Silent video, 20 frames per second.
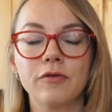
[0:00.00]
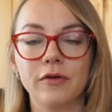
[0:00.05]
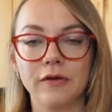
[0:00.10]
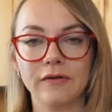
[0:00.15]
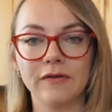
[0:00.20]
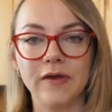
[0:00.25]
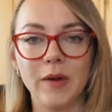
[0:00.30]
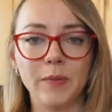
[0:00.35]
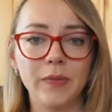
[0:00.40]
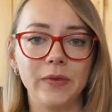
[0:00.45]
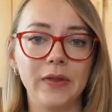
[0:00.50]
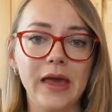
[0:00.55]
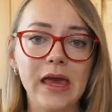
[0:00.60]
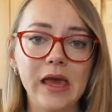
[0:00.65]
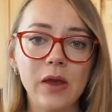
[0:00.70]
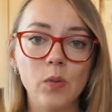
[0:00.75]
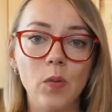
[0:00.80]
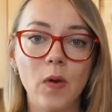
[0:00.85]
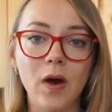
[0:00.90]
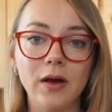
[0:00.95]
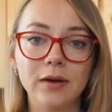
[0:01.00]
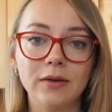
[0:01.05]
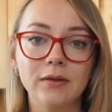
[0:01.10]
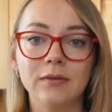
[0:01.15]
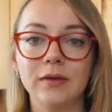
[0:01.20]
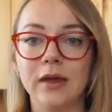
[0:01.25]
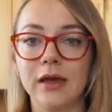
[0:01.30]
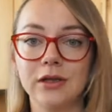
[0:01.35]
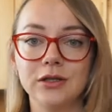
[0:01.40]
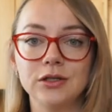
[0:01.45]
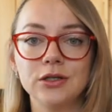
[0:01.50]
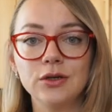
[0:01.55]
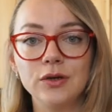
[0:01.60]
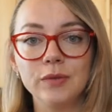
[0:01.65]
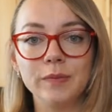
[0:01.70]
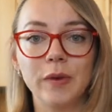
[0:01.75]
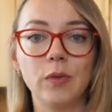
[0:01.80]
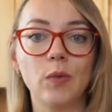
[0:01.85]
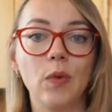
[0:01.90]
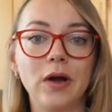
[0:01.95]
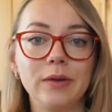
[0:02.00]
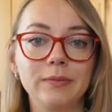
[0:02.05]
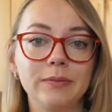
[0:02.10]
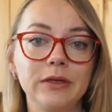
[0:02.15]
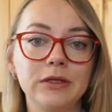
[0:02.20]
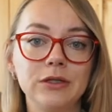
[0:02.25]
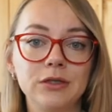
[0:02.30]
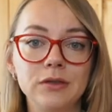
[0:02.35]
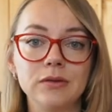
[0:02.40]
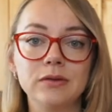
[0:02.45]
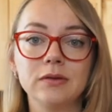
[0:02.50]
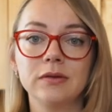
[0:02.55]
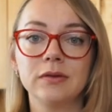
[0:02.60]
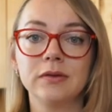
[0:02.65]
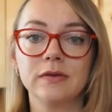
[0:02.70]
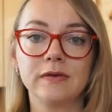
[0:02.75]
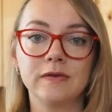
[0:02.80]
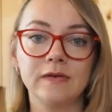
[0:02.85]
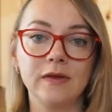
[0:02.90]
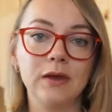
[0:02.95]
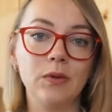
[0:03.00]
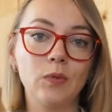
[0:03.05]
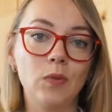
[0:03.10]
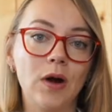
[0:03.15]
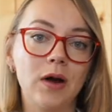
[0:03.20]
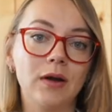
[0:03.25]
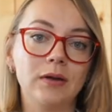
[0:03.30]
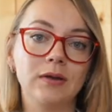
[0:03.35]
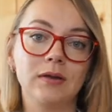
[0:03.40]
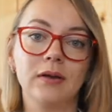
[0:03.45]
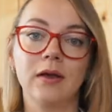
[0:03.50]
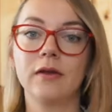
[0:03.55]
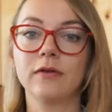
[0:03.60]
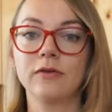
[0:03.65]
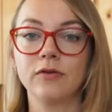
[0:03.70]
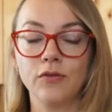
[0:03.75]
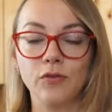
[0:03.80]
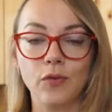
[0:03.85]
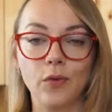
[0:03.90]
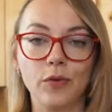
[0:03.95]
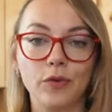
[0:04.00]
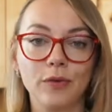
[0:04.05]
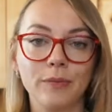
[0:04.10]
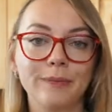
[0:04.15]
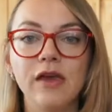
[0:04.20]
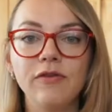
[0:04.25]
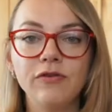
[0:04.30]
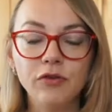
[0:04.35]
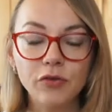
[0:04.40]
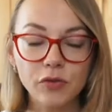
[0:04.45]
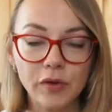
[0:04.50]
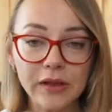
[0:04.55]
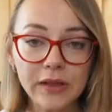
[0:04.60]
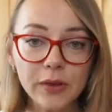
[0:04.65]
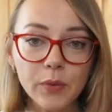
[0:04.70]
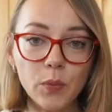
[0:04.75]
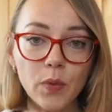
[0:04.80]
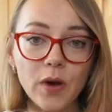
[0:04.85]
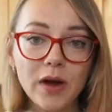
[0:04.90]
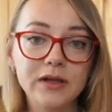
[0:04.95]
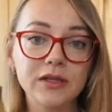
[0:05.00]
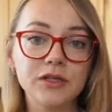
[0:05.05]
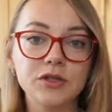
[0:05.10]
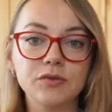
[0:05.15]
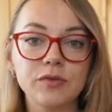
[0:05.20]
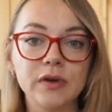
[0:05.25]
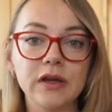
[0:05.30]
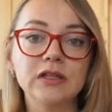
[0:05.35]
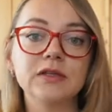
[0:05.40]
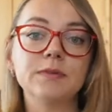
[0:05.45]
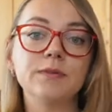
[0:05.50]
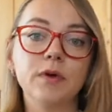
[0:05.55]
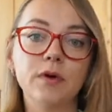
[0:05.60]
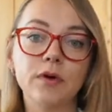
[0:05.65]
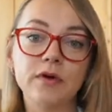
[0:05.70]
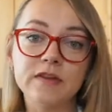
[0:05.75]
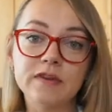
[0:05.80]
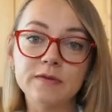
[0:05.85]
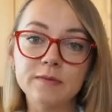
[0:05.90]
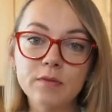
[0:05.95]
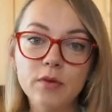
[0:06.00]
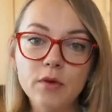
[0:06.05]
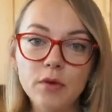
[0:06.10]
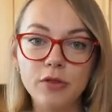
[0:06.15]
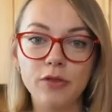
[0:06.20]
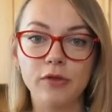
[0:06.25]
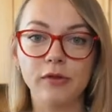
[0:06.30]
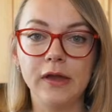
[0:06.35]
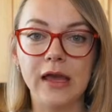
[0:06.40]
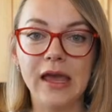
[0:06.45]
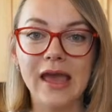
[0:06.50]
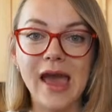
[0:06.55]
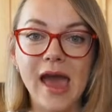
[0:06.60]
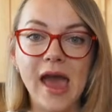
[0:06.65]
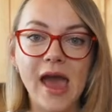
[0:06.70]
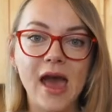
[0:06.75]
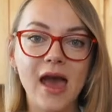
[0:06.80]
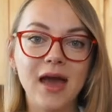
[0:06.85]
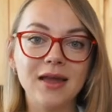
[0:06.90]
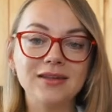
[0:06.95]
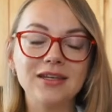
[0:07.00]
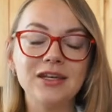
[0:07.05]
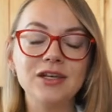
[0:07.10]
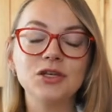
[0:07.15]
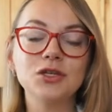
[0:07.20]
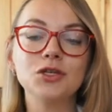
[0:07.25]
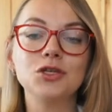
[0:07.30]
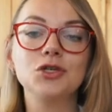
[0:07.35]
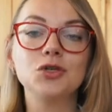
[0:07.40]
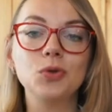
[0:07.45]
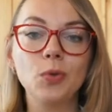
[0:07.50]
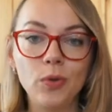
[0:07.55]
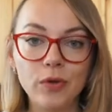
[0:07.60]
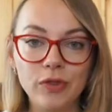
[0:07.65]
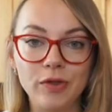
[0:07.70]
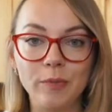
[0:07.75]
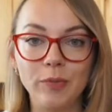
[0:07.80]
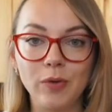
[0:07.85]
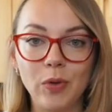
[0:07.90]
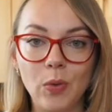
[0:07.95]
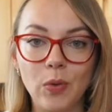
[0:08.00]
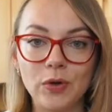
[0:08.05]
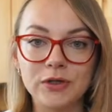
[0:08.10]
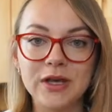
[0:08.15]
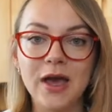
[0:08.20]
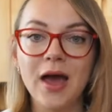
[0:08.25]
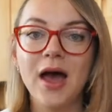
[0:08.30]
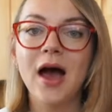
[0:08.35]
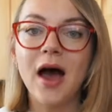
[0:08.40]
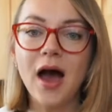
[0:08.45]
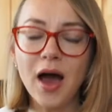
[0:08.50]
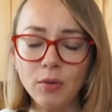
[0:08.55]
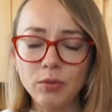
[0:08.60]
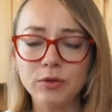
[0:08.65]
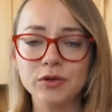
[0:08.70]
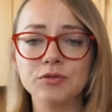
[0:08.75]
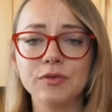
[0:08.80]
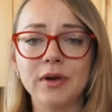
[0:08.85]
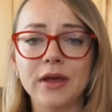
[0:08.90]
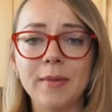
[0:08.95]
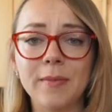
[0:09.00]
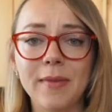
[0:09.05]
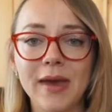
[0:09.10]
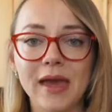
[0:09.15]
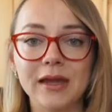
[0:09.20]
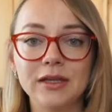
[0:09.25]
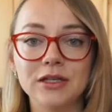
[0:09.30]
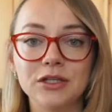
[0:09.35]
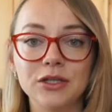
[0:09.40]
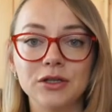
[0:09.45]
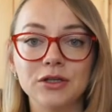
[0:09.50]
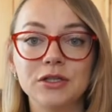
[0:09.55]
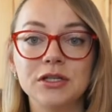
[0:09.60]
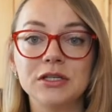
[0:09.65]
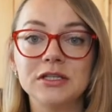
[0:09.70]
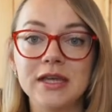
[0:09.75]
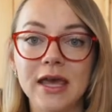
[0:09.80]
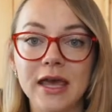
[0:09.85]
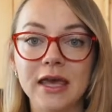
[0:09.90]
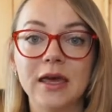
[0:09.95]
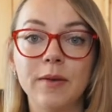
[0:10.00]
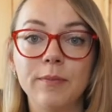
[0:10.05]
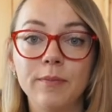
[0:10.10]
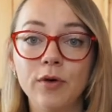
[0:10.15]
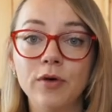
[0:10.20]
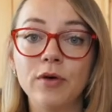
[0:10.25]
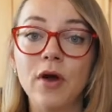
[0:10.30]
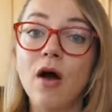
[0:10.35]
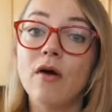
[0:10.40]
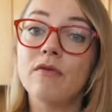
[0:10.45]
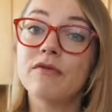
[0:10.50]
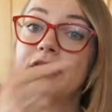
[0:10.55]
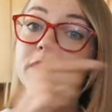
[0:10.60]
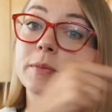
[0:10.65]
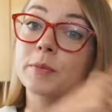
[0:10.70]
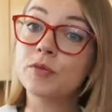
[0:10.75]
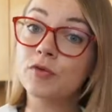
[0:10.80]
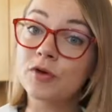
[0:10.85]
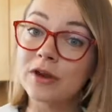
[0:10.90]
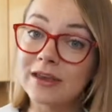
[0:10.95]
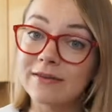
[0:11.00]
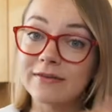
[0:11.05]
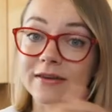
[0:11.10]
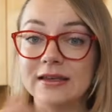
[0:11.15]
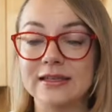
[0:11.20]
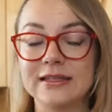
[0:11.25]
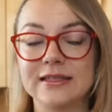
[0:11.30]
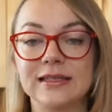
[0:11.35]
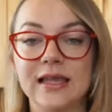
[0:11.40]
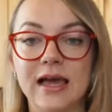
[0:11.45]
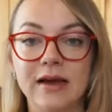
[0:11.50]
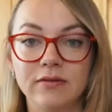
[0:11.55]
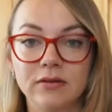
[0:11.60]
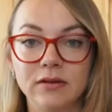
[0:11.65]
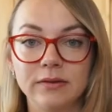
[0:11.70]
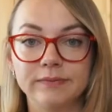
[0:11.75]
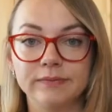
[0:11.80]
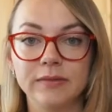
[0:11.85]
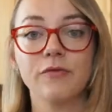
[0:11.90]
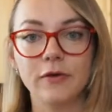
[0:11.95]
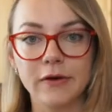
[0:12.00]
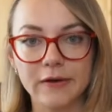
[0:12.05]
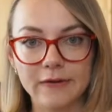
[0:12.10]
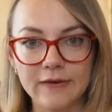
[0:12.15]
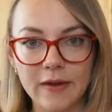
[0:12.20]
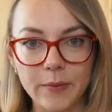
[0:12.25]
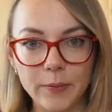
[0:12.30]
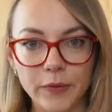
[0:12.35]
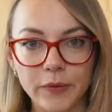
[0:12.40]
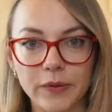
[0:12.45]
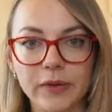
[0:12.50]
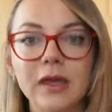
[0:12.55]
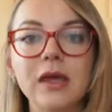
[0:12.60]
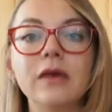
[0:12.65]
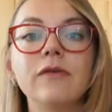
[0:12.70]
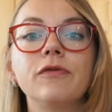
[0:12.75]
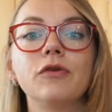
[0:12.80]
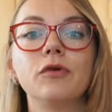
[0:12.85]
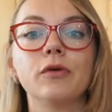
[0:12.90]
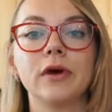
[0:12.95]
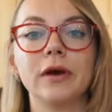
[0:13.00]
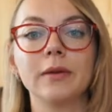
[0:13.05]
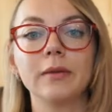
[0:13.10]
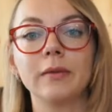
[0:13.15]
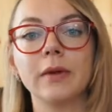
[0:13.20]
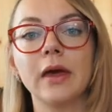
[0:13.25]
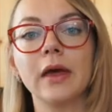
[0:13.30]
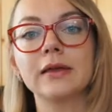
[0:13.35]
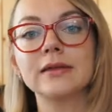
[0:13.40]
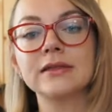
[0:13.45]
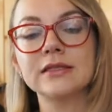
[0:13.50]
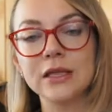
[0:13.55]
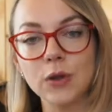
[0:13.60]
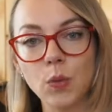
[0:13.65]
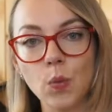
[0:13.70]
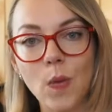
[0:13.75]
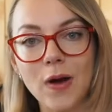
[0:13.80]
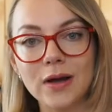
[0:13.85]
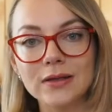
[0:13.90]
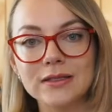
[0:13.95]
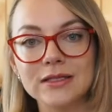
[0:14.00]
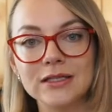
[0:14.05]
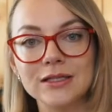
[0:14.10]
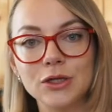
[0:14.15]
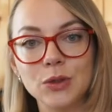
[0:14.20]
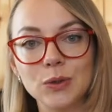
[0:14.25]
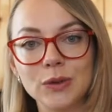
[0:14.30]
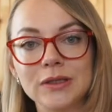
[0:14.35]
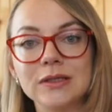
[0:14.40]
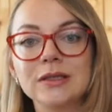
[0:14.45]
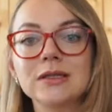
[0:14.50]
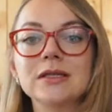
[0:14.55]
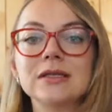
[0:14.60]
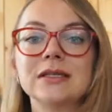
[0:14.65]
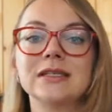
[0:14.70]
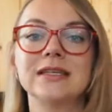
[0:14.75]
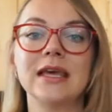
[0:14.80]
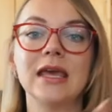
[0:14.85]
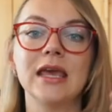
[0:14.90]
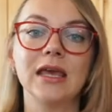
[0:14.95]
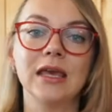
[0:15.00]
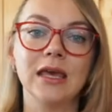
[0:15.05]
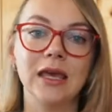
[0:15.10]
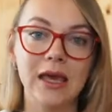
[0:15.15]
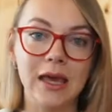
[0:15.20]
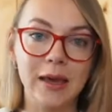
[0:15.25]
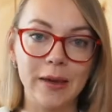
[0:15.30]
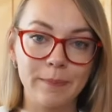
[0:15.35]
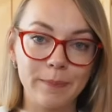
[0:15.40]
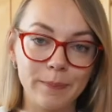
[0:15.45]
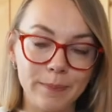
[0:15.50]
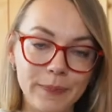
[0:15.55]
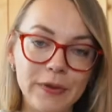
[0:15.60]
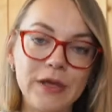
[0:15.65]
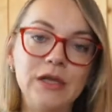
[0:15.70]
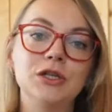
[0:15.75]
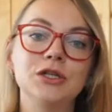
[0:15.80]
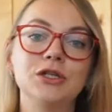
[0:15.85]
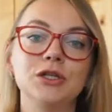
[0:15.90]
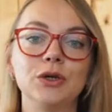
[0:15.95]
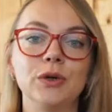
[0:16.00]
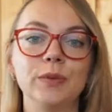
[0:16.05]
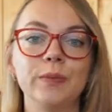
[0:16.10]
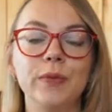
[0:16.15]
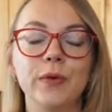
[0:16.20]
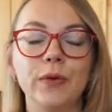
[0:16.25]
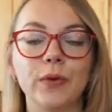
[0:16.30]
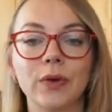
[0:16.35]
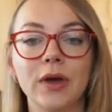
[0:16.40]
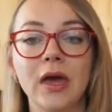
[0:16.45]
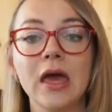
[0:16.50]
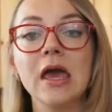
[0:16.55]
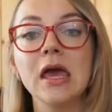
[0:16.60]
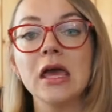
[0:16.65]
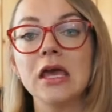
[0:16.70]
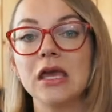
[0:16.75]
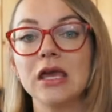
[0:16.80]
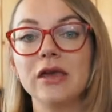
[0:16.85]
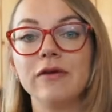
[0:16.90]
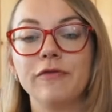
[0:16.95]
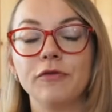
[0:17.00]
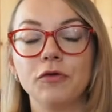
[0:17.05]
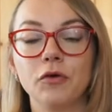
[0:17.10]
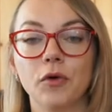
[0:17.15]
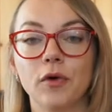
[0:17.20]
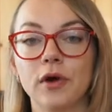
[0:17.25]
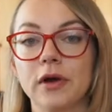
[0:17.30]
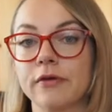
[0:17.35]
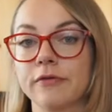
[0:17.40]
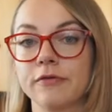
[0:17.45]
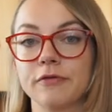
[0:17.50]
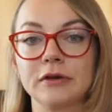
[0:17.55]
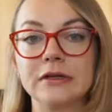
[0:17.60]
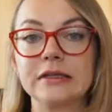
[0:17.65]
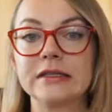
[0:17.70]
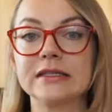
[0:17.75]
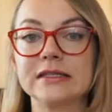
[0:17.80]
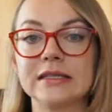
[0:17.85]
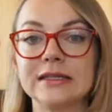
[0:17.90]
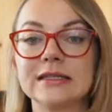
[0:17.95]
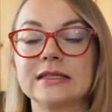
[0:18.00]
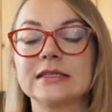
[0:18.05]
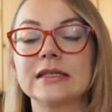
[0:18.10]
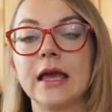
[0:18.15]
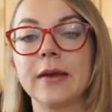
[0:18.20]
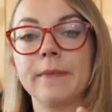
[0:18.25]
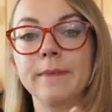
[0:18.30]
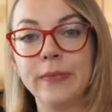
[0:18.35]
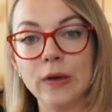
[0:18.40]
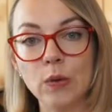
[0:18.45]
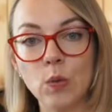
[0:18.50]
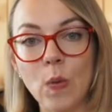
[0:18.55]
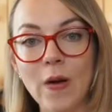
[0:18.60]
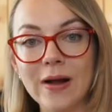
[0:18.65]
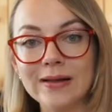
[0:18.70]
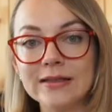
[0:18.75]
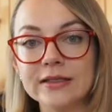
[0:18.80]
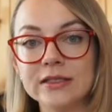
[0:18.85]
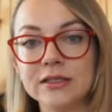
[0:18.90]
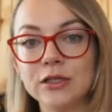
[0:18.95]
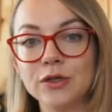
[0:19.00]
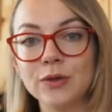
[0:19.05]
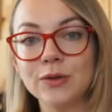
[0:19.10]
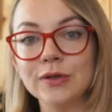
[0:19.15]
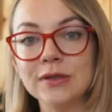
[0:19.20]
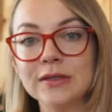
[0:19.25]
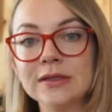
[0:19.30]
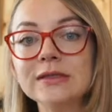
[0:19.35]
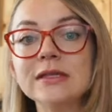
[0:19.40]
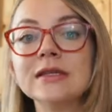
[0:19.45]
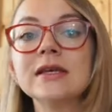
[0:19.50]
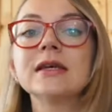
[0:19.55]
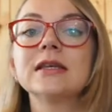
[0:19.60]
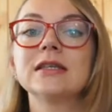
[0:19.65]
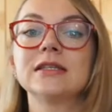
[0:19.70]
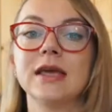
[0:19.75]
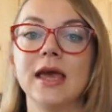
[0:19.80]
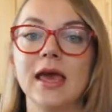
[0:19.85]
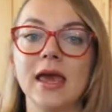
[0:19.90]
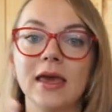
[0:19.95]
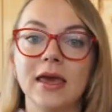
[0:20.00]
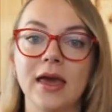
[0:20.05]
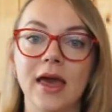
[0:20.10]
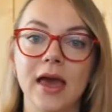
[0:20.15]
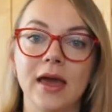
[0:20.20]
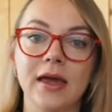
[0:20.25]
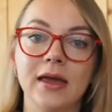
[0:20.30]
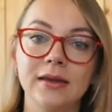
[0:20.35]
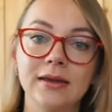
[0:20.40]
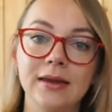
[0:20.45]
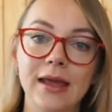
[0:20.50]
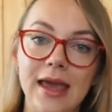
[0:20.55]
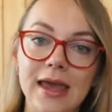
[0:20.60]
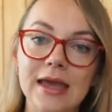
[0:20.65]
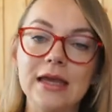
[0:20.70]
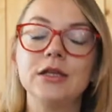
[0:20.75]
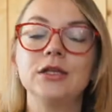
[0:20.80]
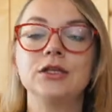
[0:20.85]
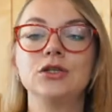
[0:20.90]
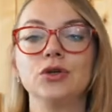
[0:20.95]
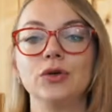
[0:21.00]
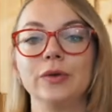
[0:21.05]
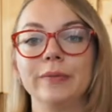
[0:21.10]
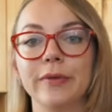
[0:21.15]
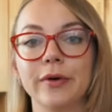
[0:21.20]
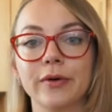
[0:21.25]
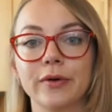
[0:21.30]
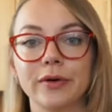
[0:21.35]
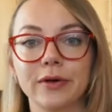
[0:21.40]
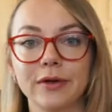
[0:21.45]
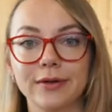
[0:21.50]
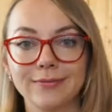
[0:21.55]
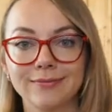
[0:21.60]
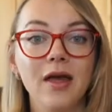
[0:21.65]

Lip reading: For example, A1, A2, B1, B2, C1, and so forth. If you really want to read a book smoothly and enjoy the plot, I would recommend you to take a book of the previous level. For example, if you are a C1 student, take a B2 book. If you are, for instance, a B1 student, take an A2 book.